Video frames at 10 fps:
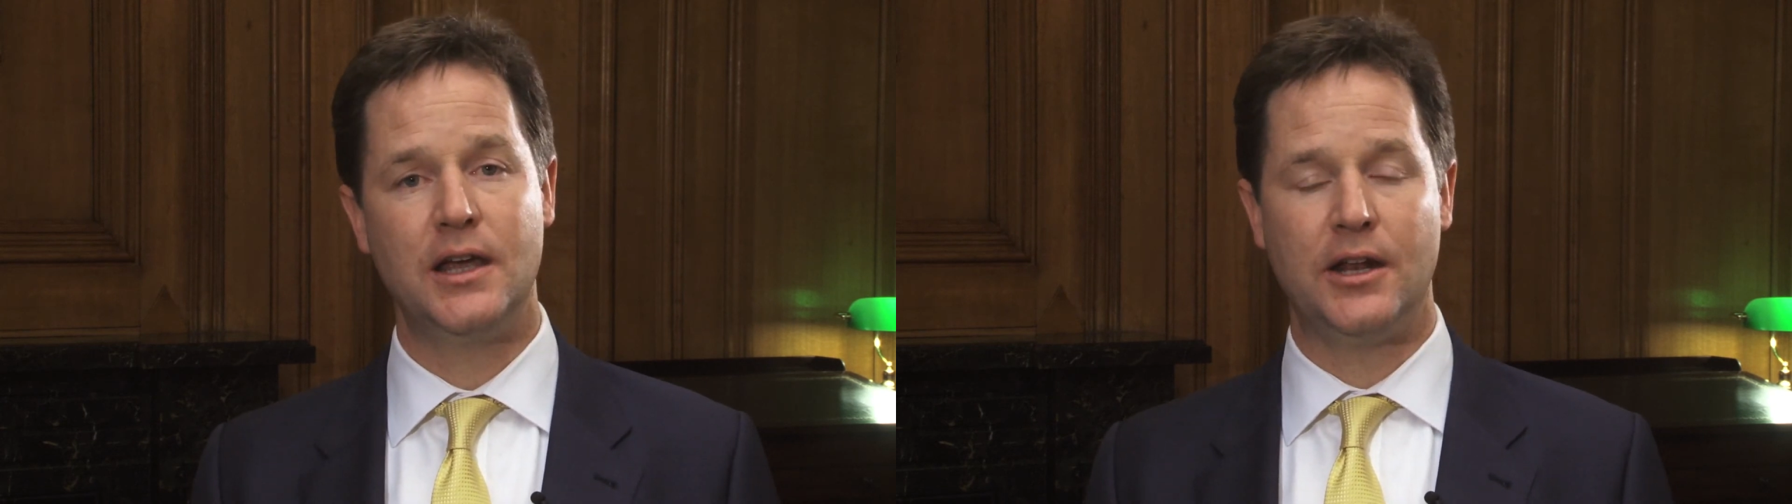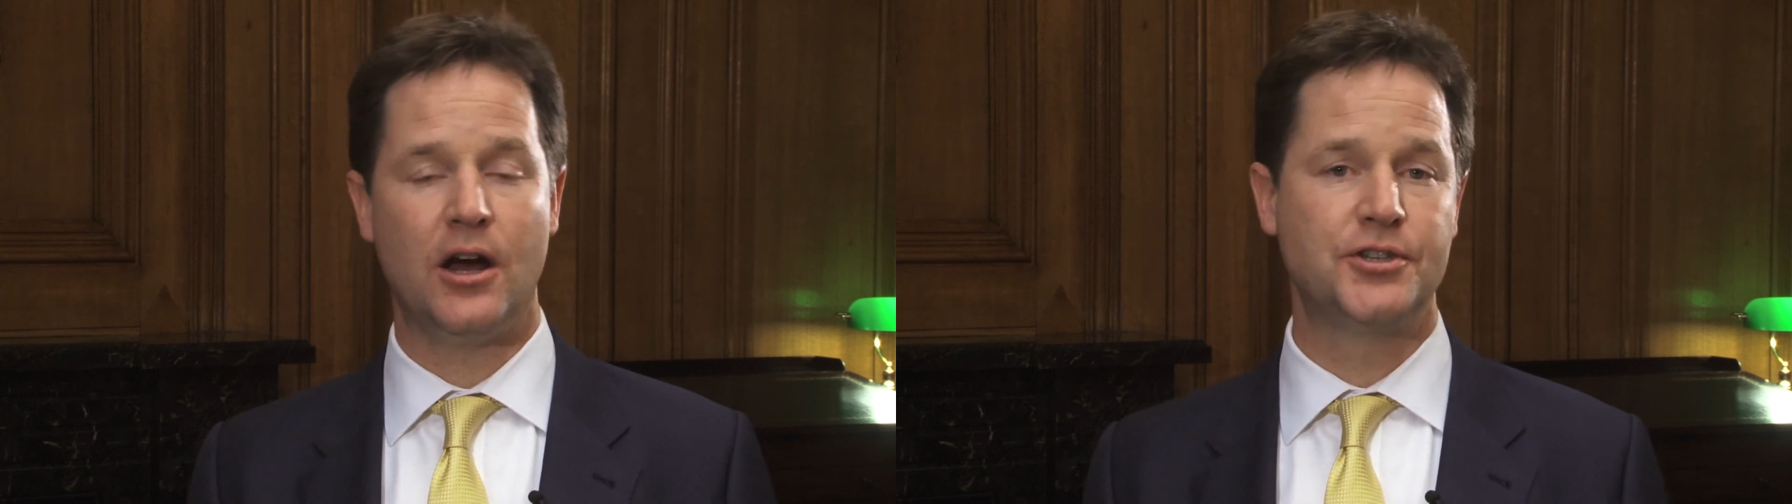
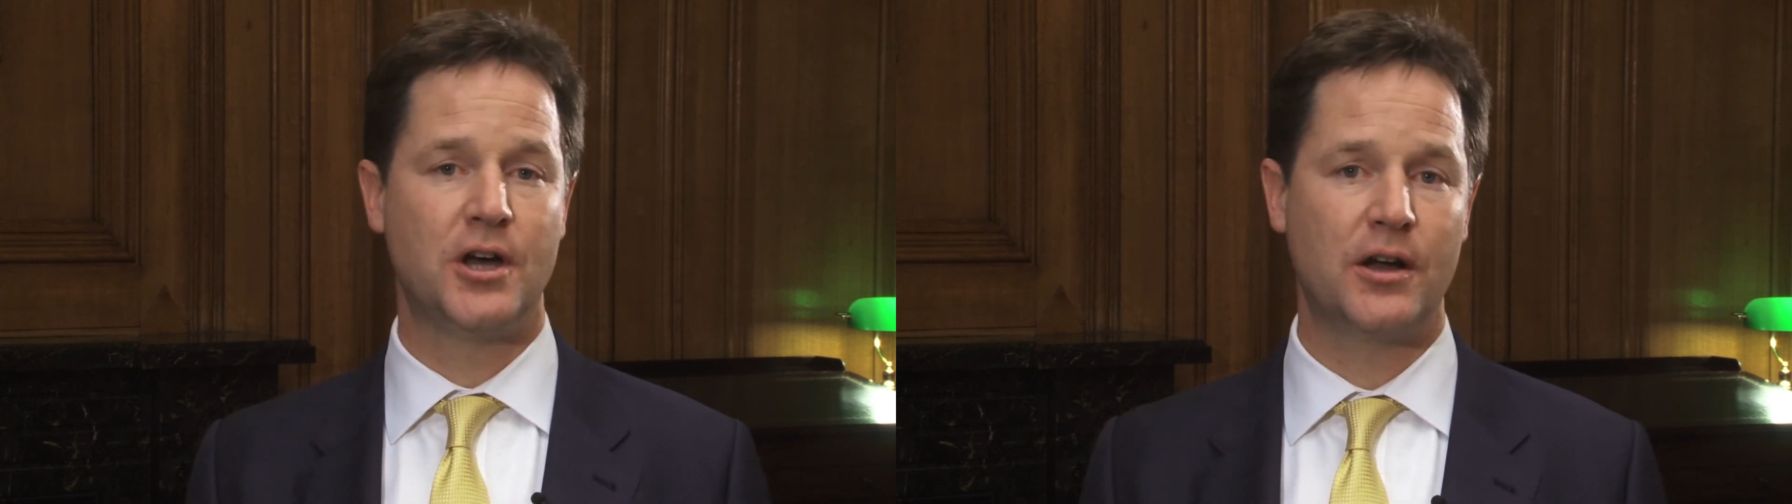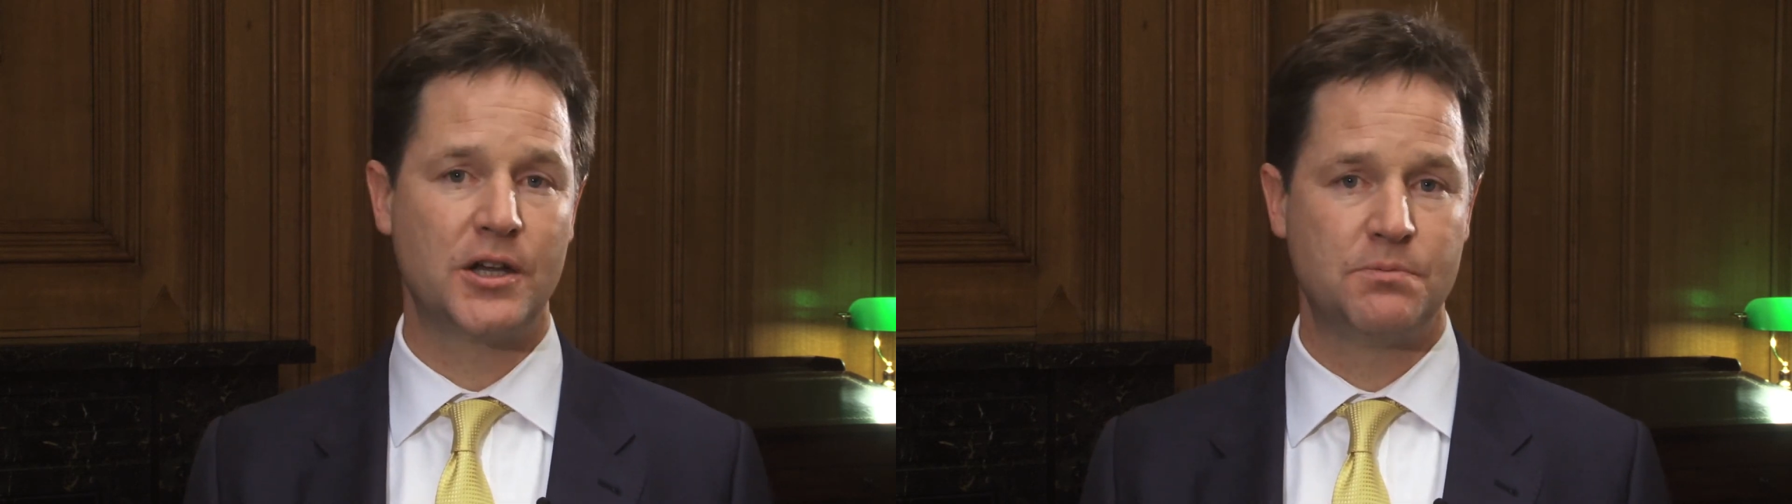in our
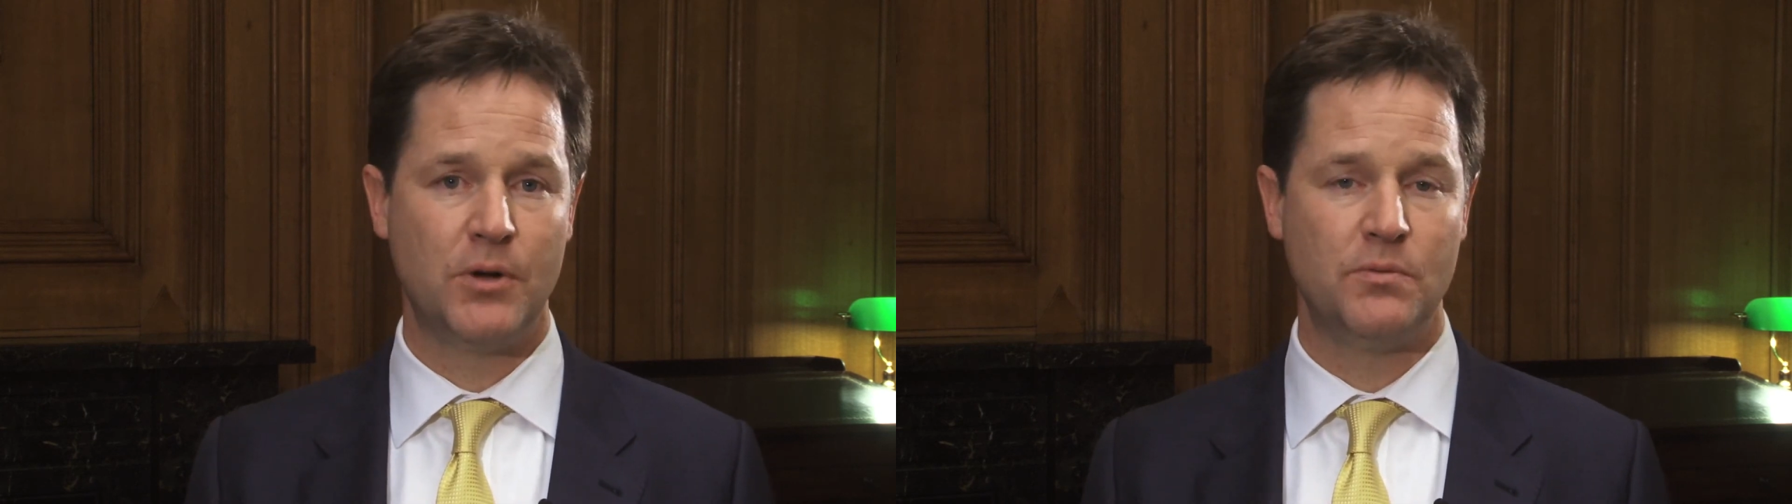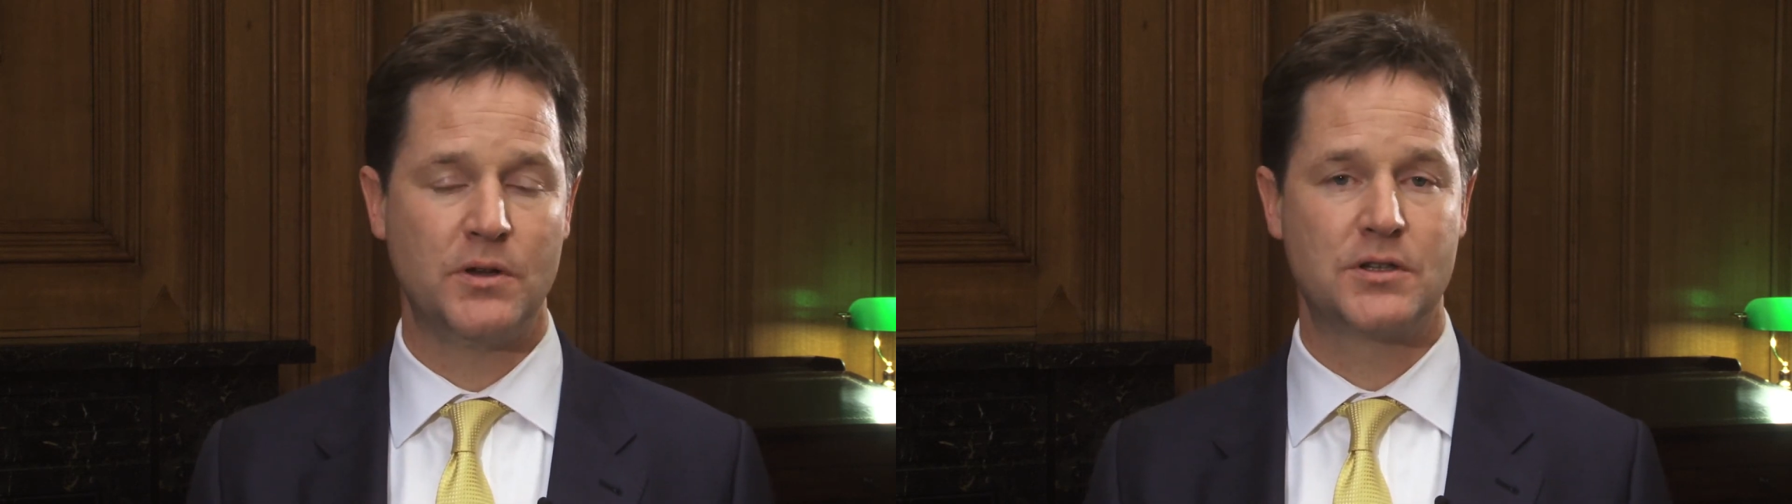darkest
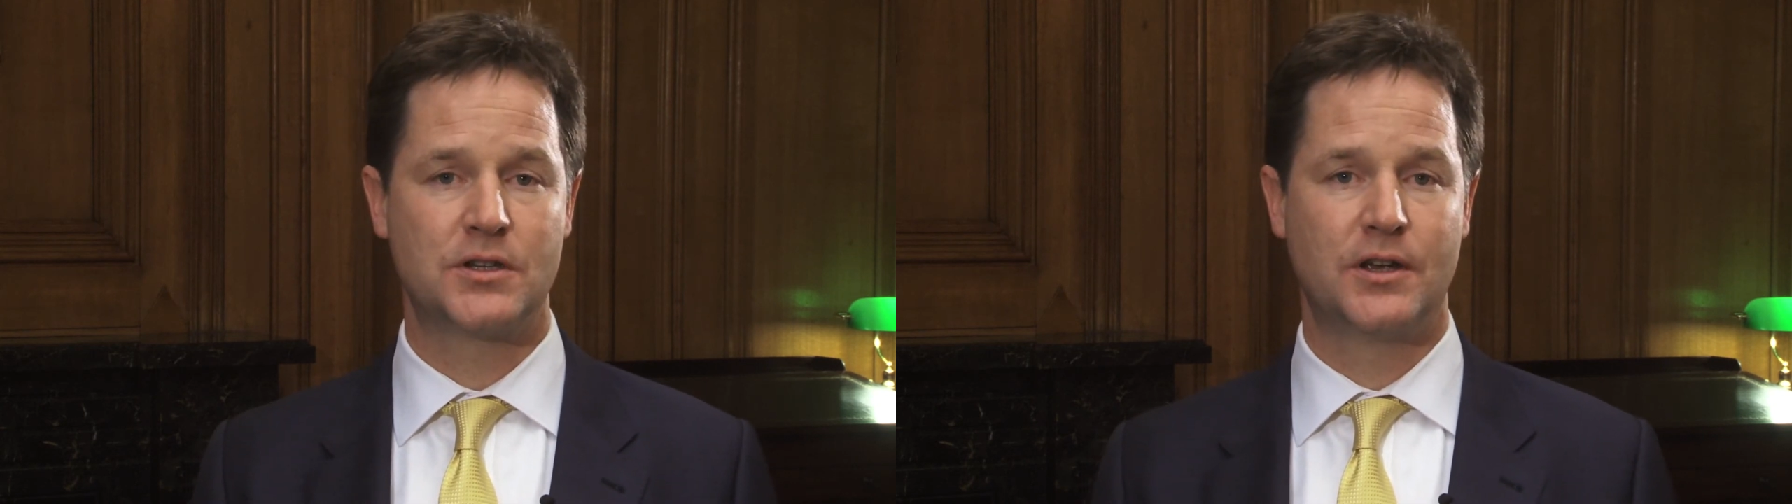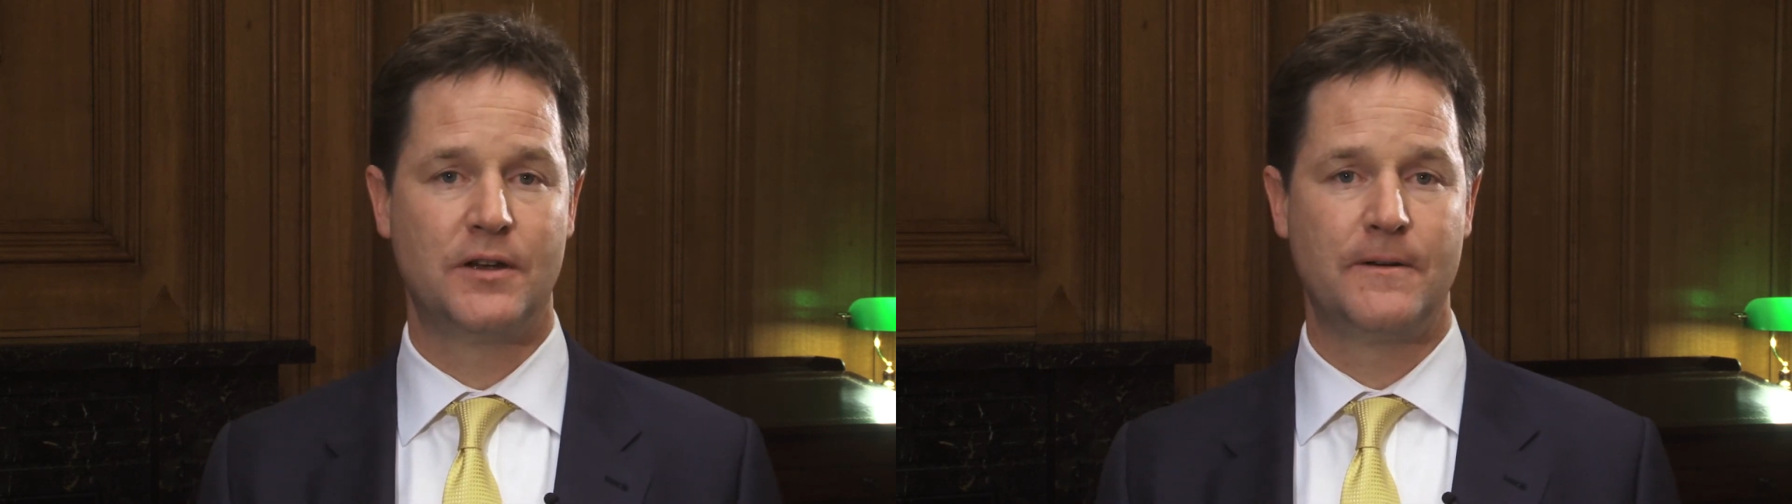moments.